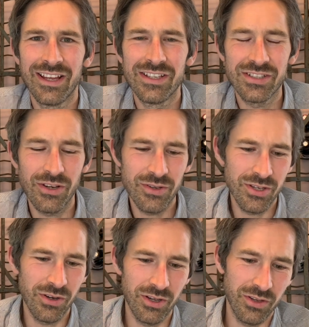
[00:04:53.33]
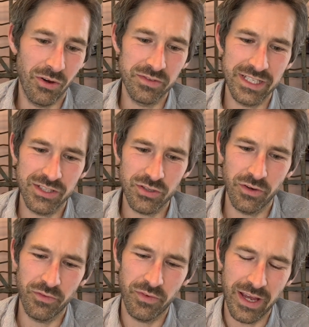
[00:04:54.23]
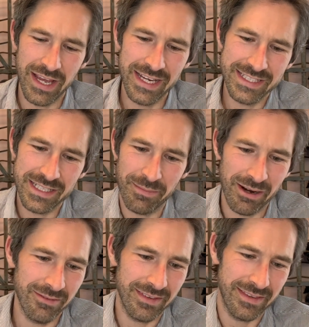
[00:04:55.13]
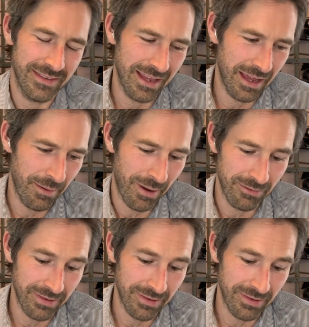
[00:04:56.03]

So you obviously sort of hinted about that.